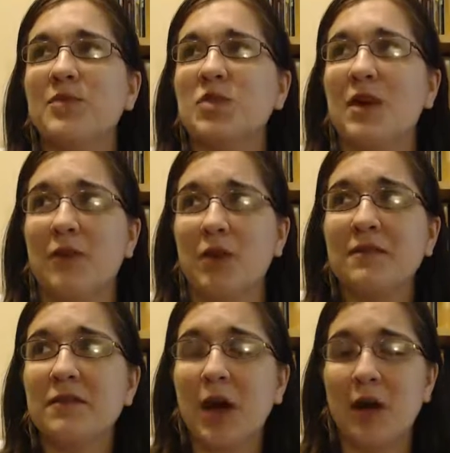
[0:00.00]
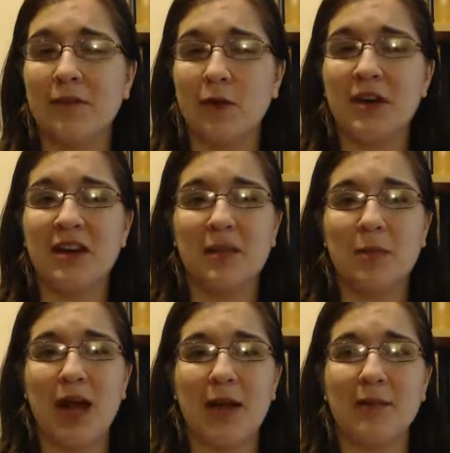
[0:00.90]
So I voted in the
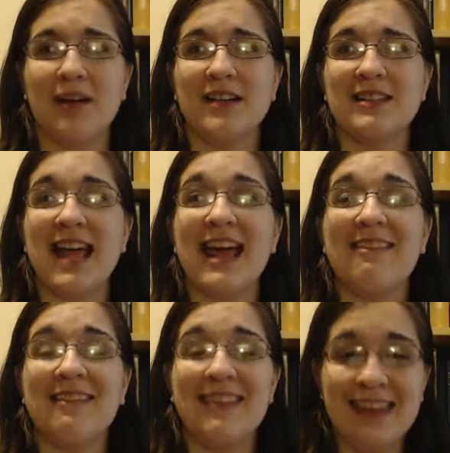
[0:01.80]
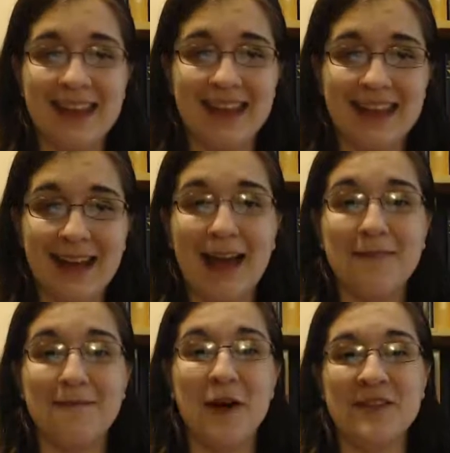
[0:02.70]
primaries, and then I
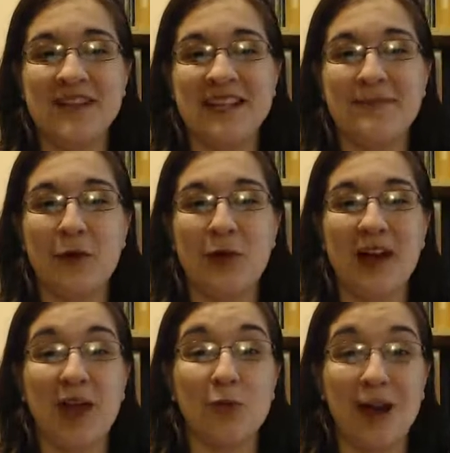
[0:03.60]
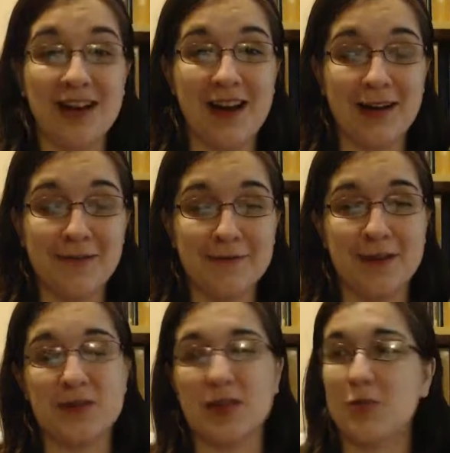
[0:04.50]
voted for a runoff. It
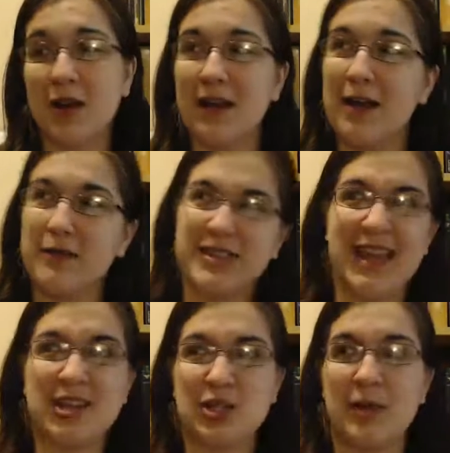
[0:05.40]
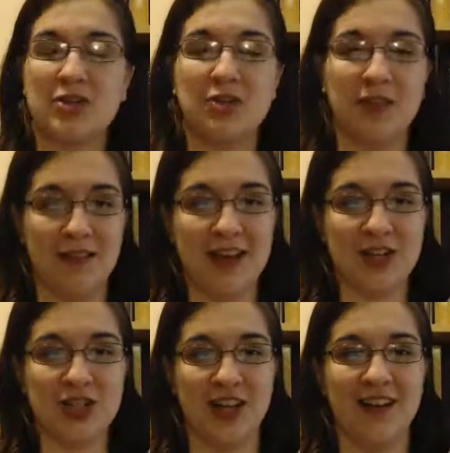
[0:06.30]
was a runoff / special
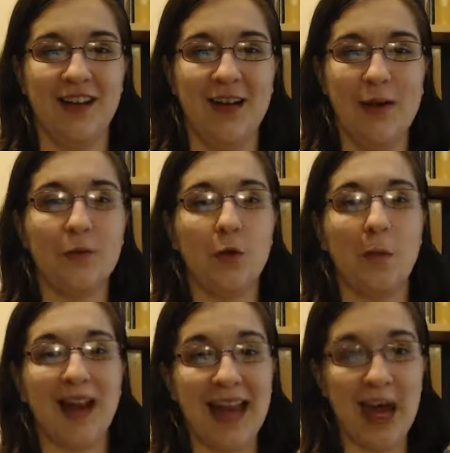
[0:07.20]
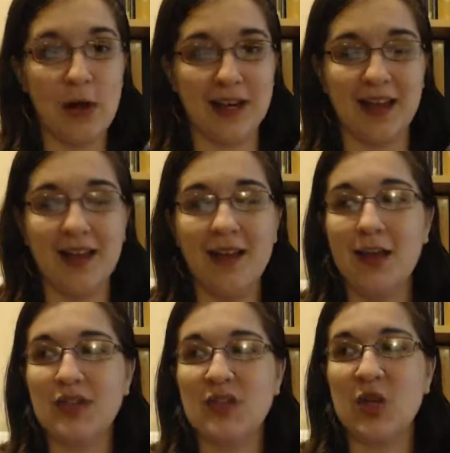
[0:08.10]
election for my county.
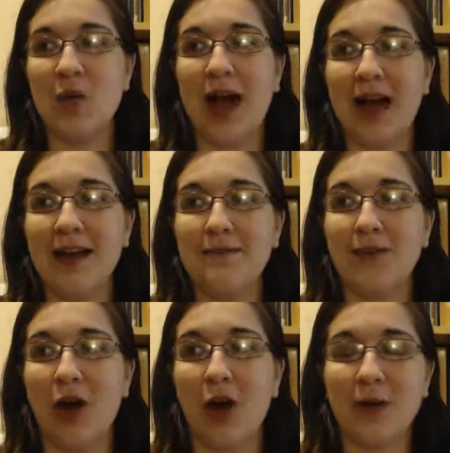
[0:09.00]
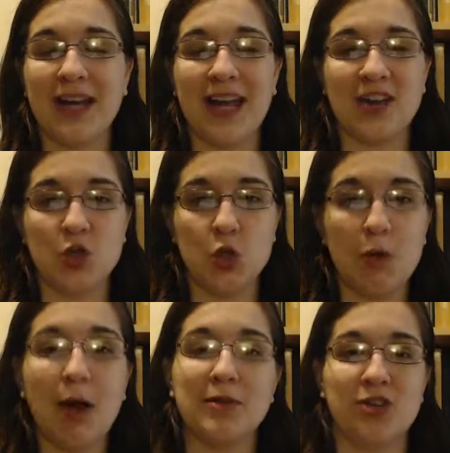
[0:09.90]
So I've already had 2
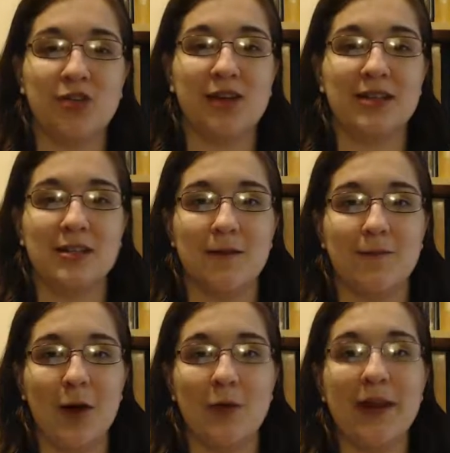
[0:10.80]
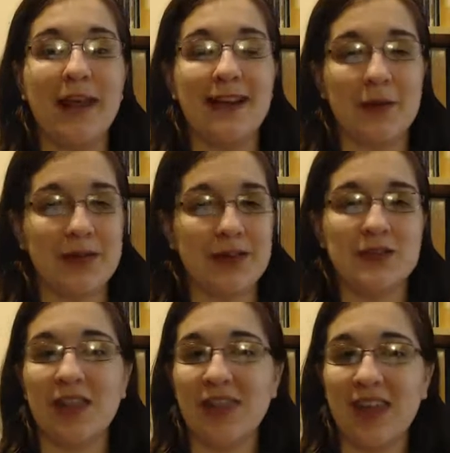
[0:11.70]
opportunities to vote. Now, here's
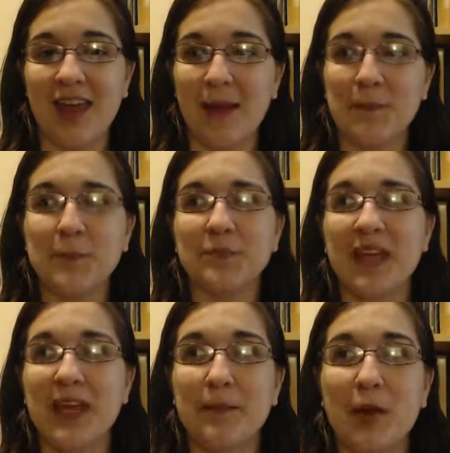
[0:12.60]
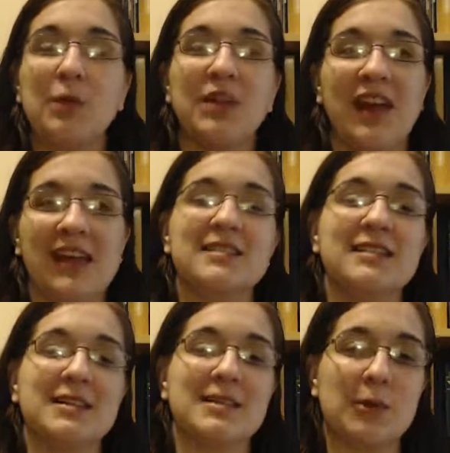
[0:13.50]
the thing. In both
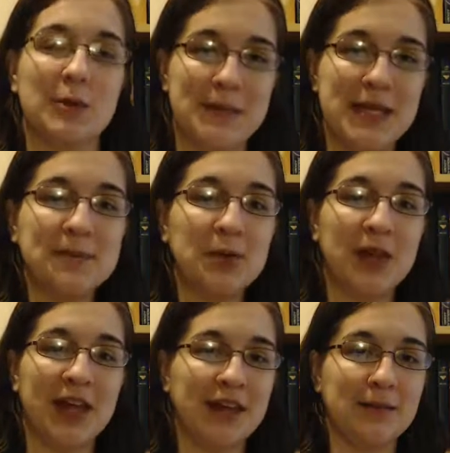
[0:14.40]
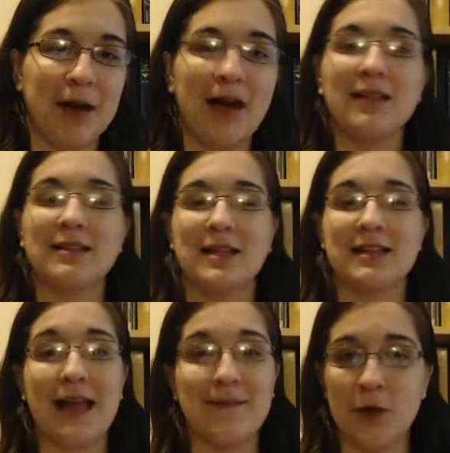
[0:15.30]
cases, there were people and policies
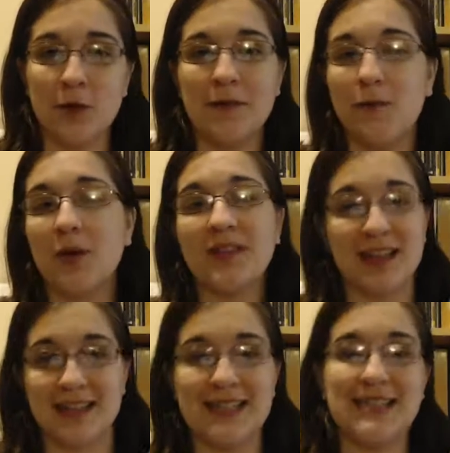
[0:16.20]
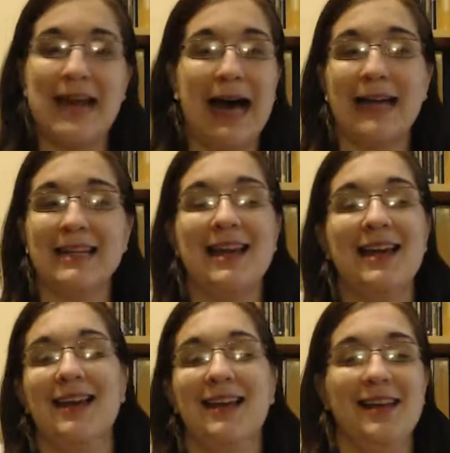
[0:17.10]
I voted for that did not
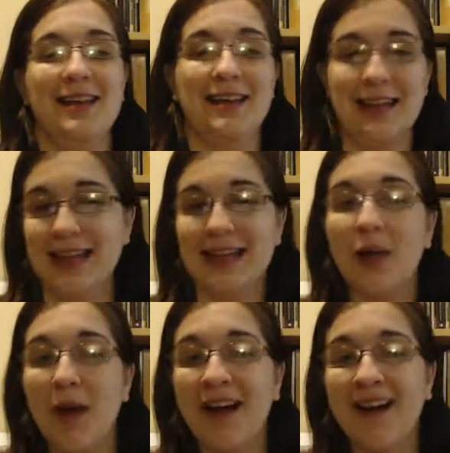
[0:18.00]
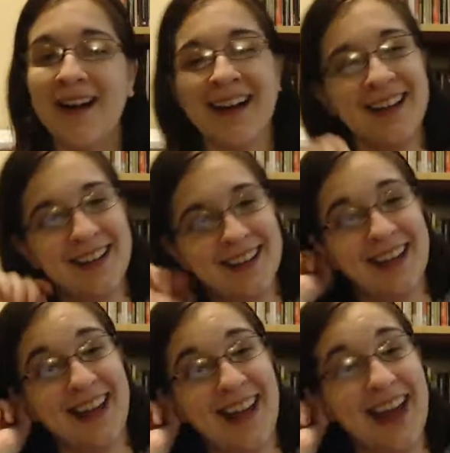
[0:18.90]
get anywhere.
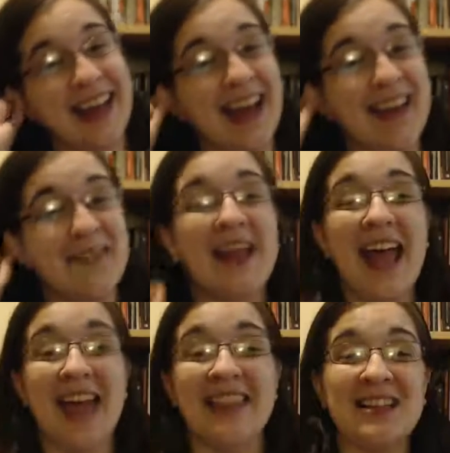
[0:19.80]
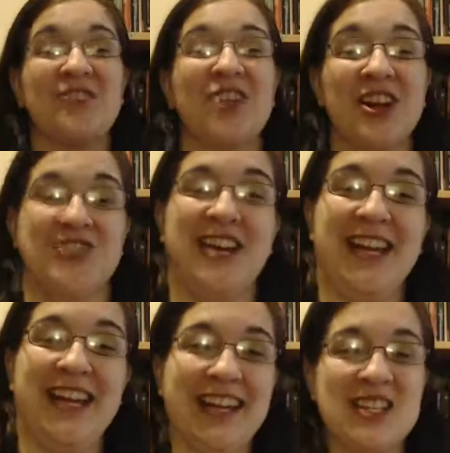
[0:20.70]
And that's
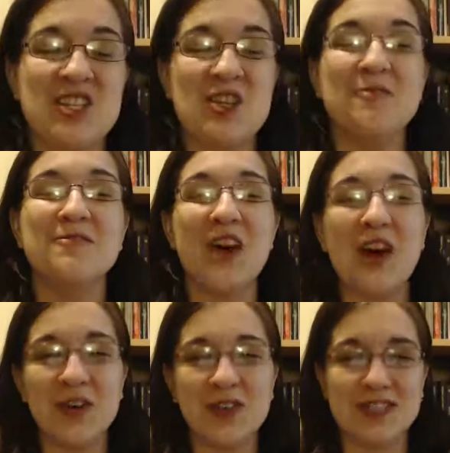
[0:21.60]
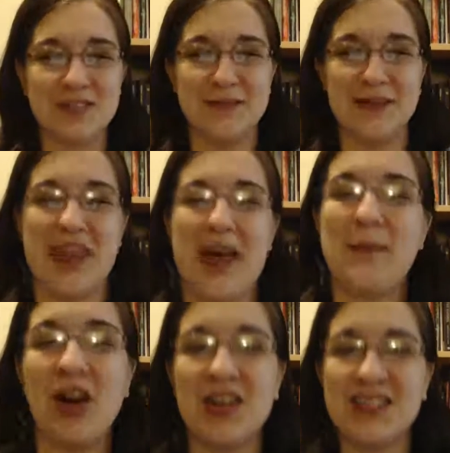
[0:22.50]
frustrating, because you vote for that
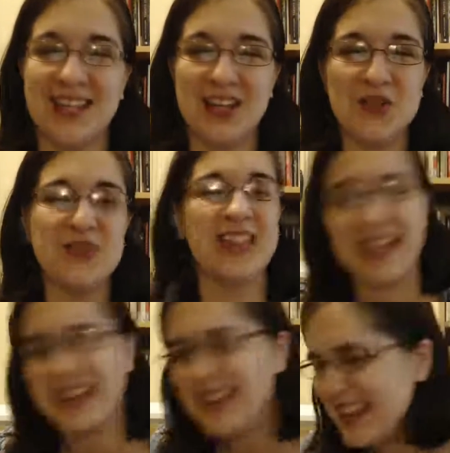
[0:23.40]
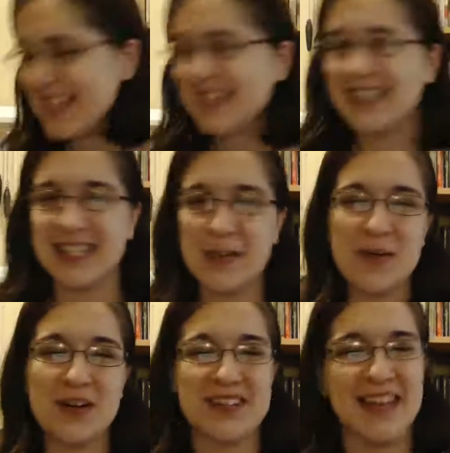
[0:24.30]
person who's like, this is the
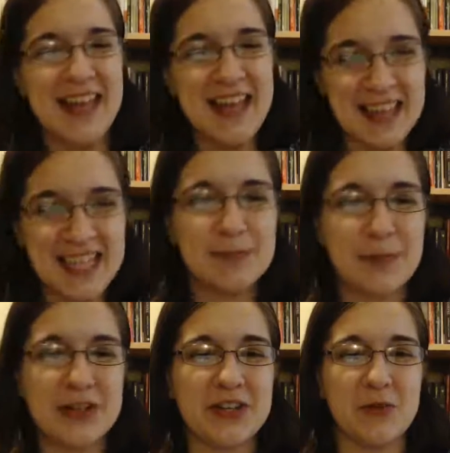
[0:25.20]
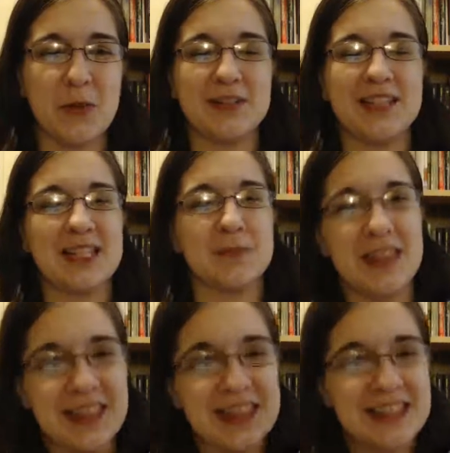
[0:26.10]
person. This person represents me.
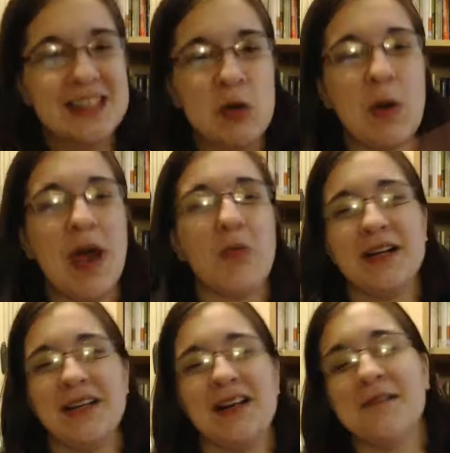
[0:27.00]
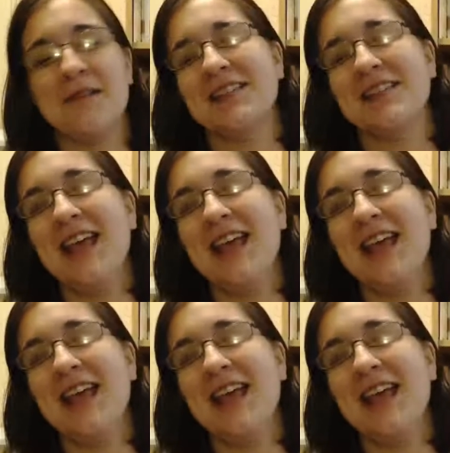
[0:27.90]
This is who I want in office.